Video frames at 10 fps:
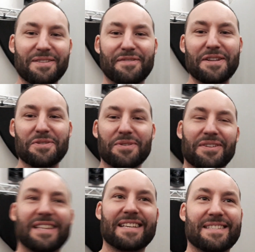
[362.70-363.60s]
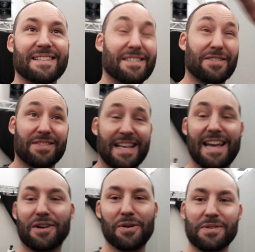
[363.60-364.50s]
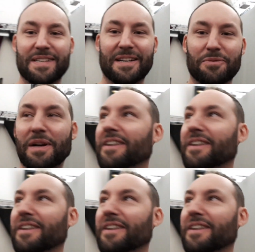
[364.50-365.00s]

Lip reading: the venue, there's just echoes kind of,